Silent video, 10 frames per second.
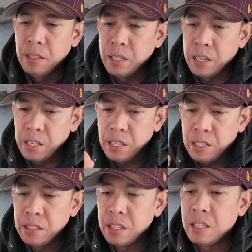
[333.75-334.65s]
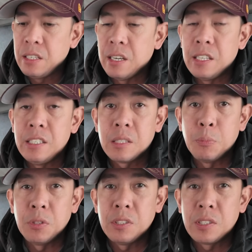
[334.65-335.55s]
And yeah, I just
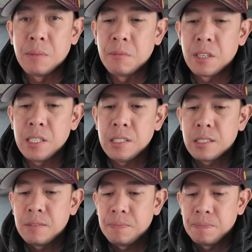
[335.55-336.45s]
put some rice.